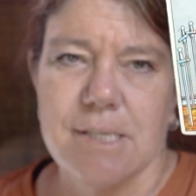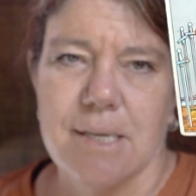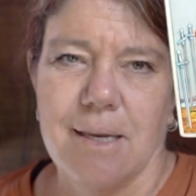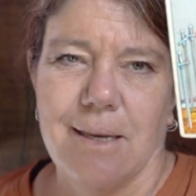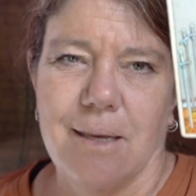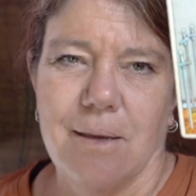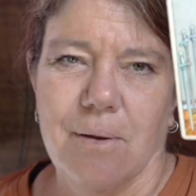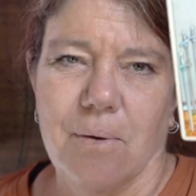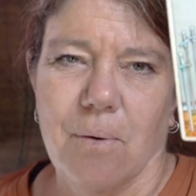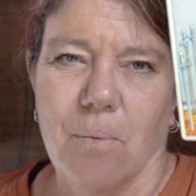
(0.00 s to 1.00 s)
see
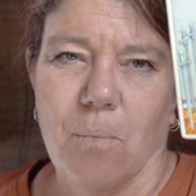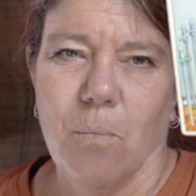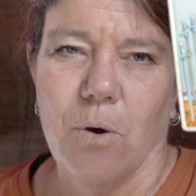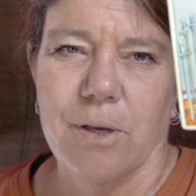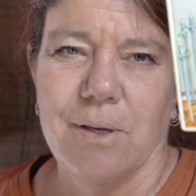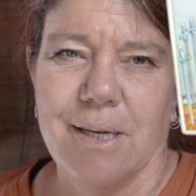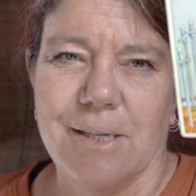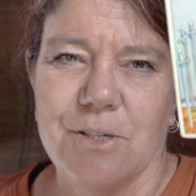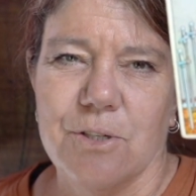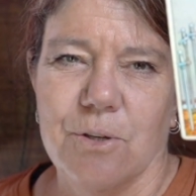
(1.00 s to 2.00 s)
what you
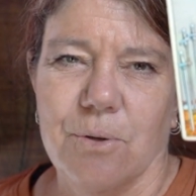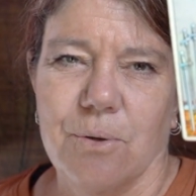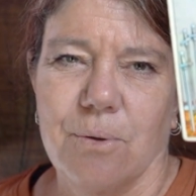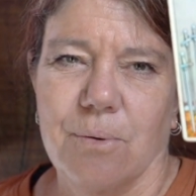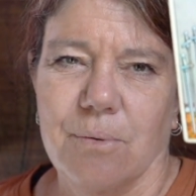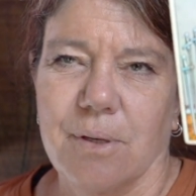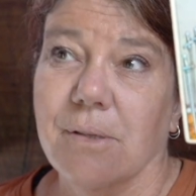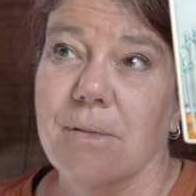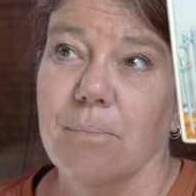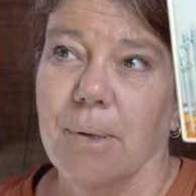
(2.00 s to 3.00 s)
need to do. It
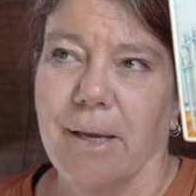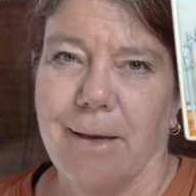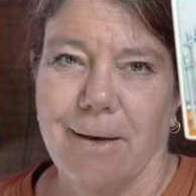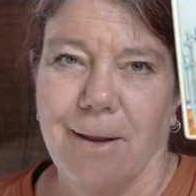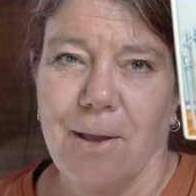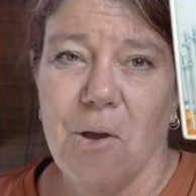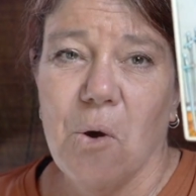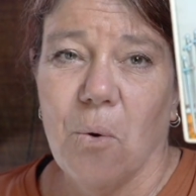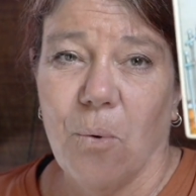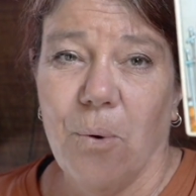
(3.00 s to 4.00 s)
is a plane,
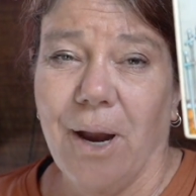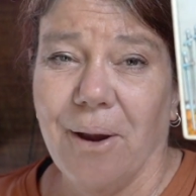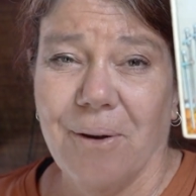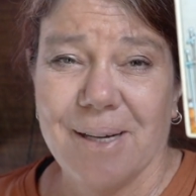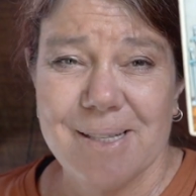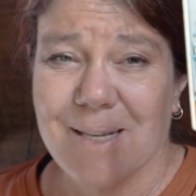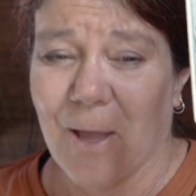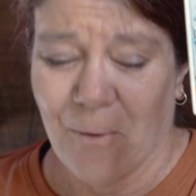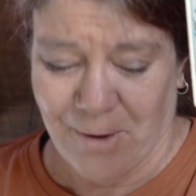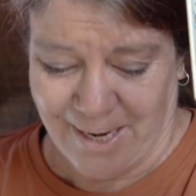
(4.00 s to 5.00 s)
or where it's
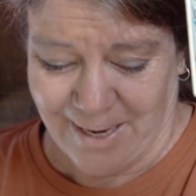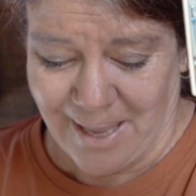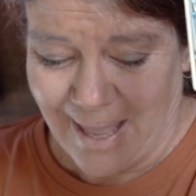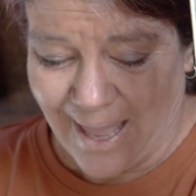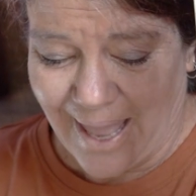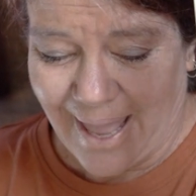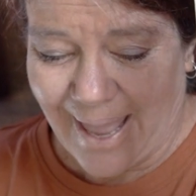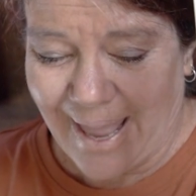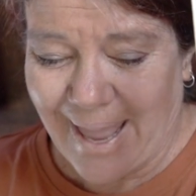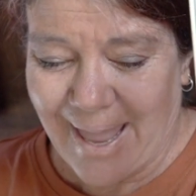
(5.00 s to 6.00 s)
going,
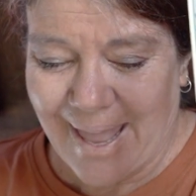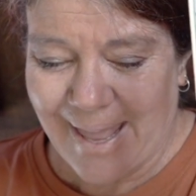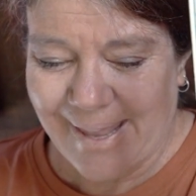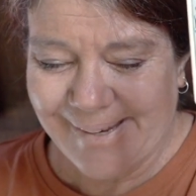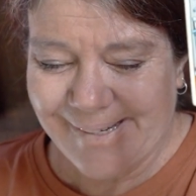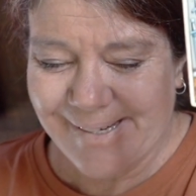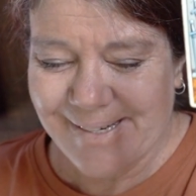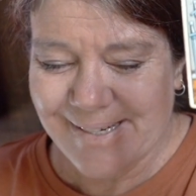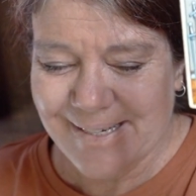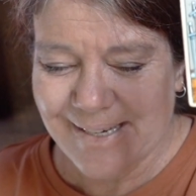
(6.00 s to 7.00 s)

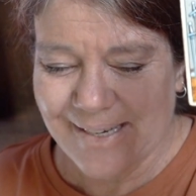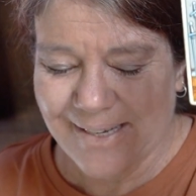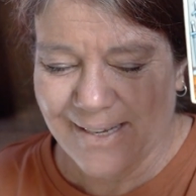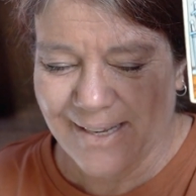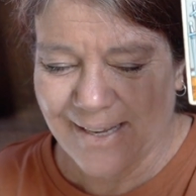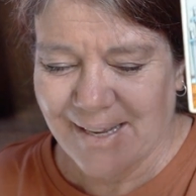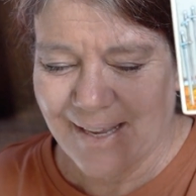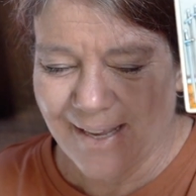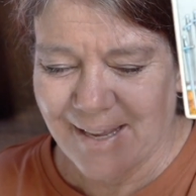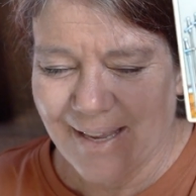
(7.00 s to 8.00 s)
and
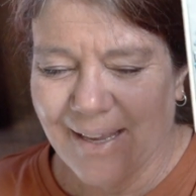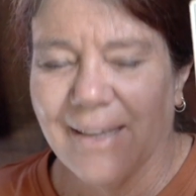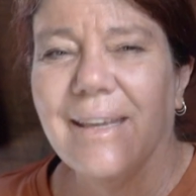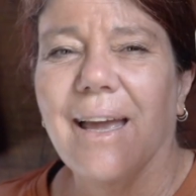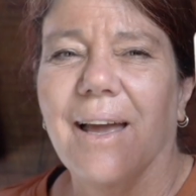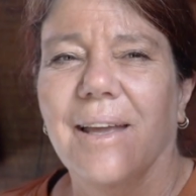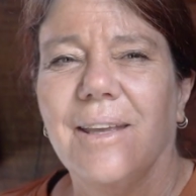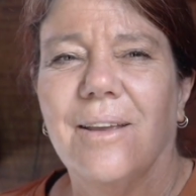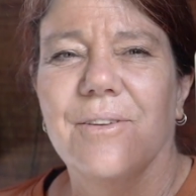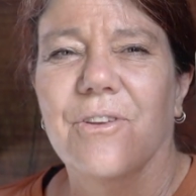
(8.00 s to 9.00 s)
yeah,
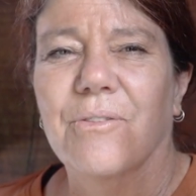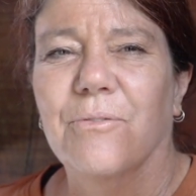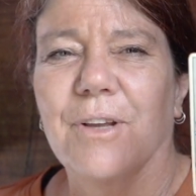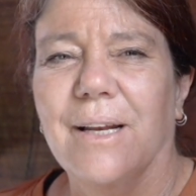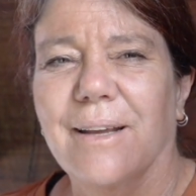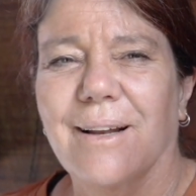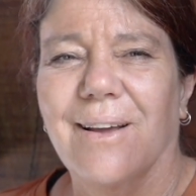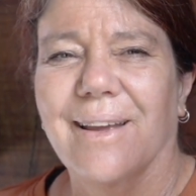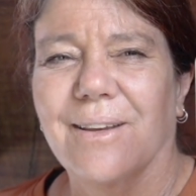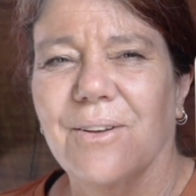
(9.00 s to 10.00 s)
you're just feeling
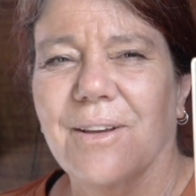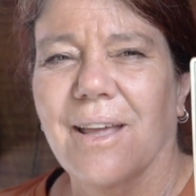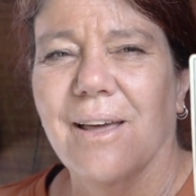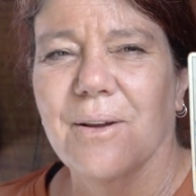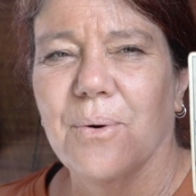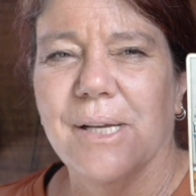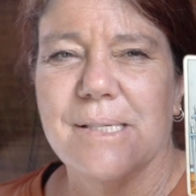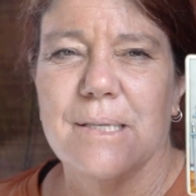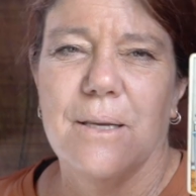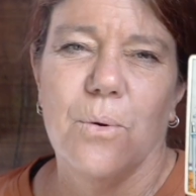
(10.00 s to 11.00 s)
like you can't quite
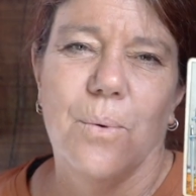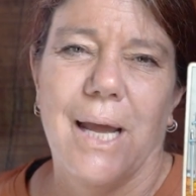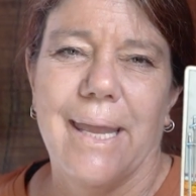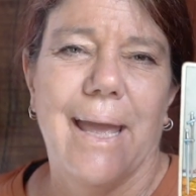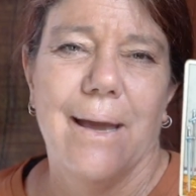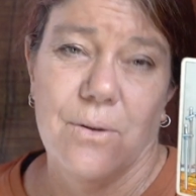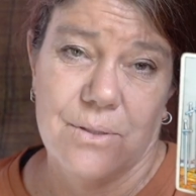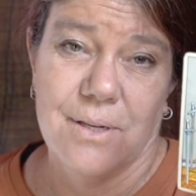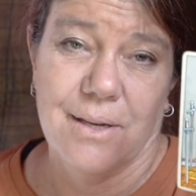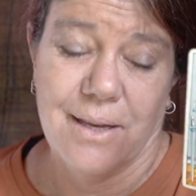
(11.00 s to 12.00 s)
see your way
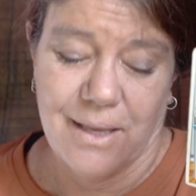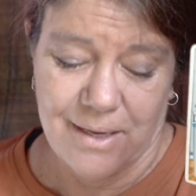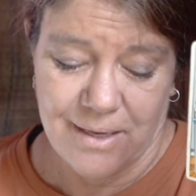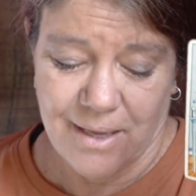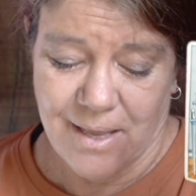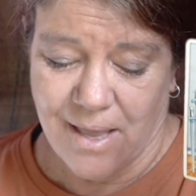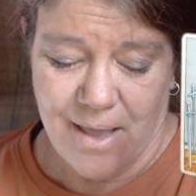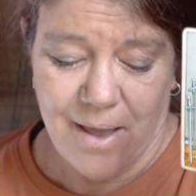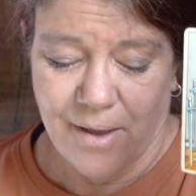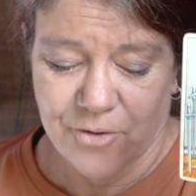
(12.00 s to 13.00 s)
out. Okay,
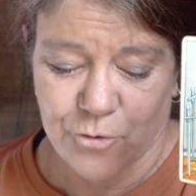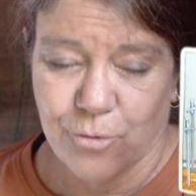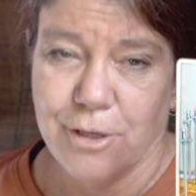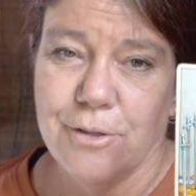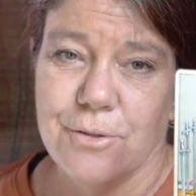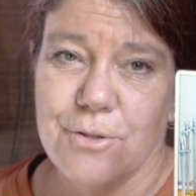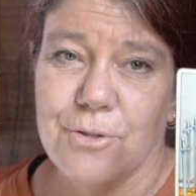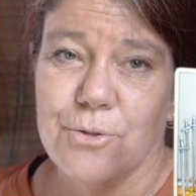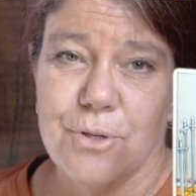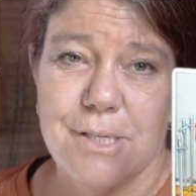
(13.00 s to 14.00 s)
try not to
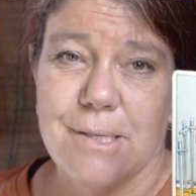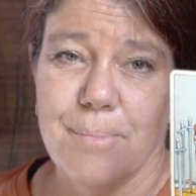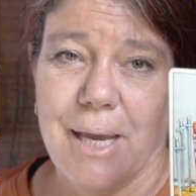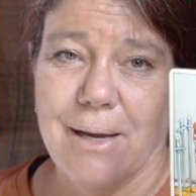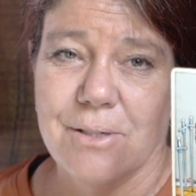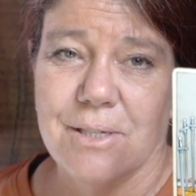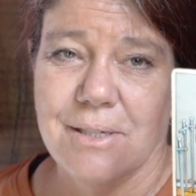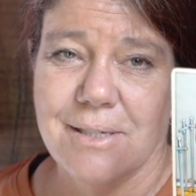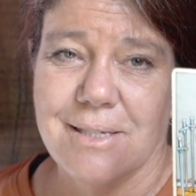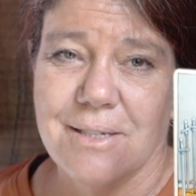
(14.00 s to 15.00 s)
stress about it.